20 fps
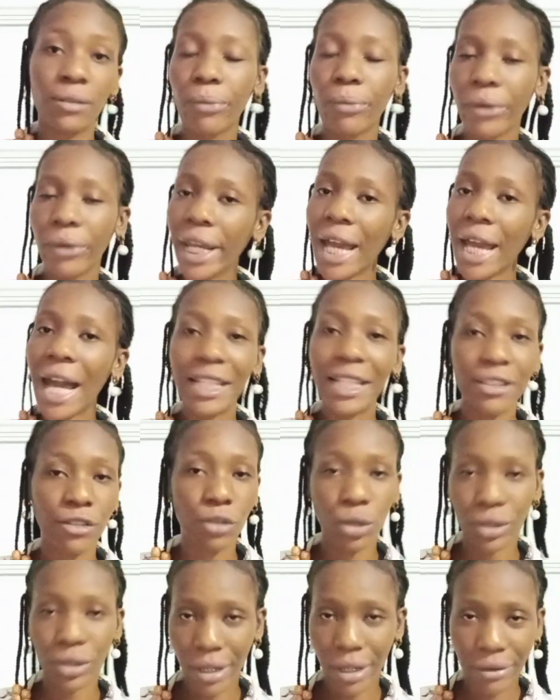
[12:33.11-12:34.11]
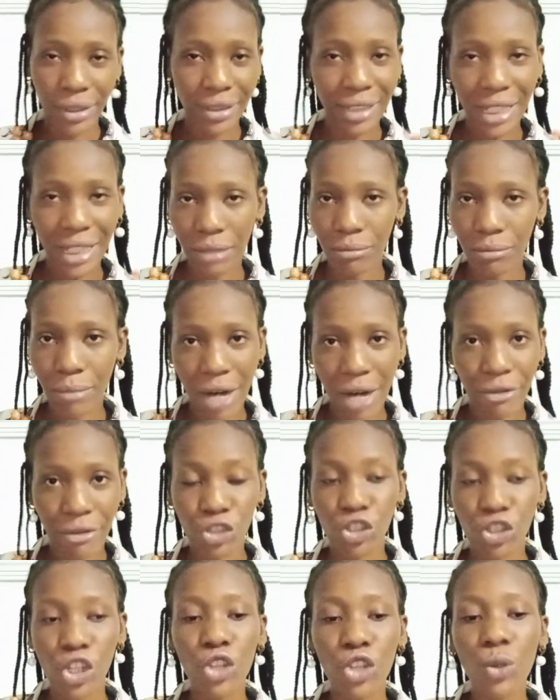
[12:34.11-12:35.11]
Prayer is underrated in
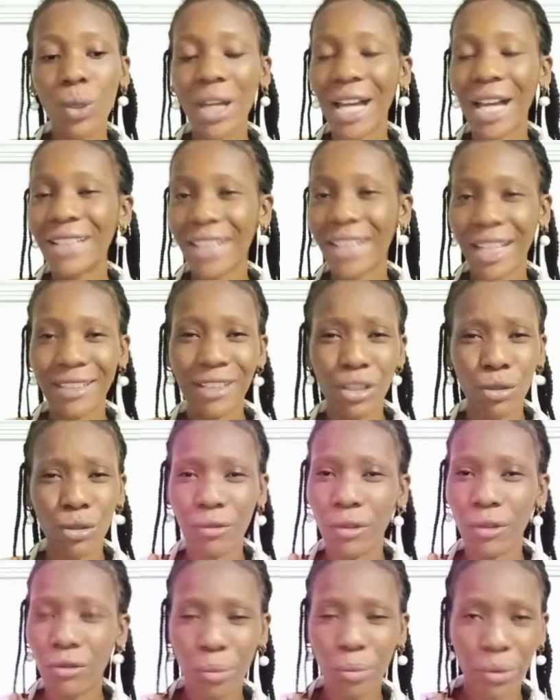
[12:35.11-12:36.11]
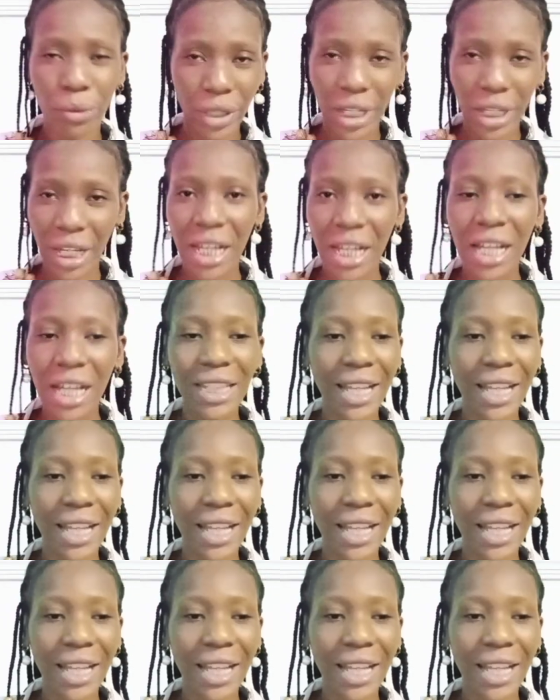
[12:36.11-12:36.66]
marriage. You can't get enough of prayer.